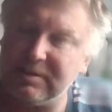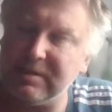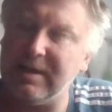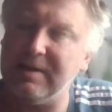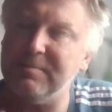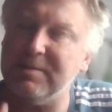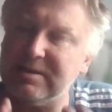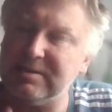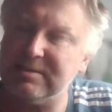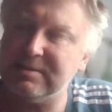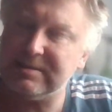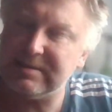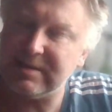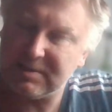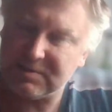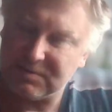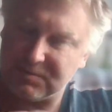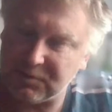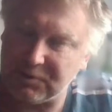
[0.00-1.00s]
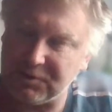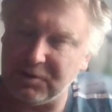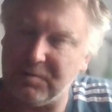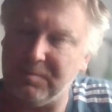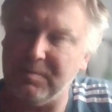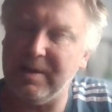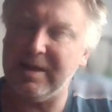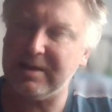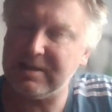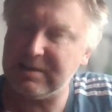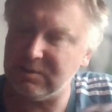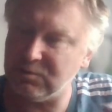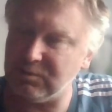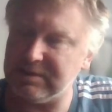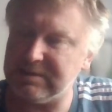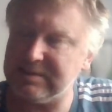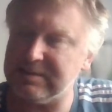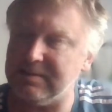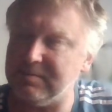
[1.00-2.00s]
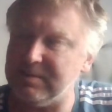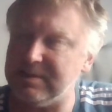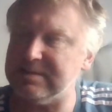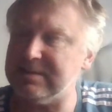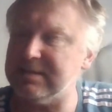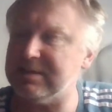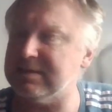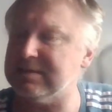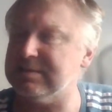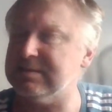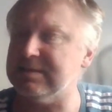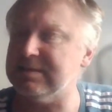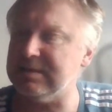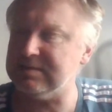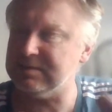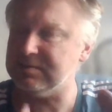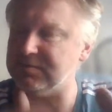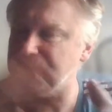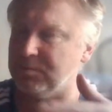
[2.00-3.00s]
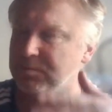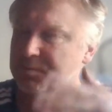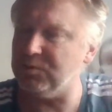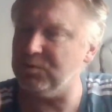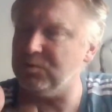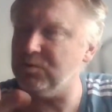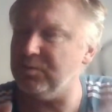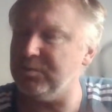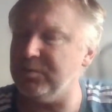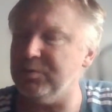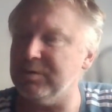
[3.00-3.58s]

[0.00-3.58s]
time exercise for your back, doing some basic exercises from YouTube,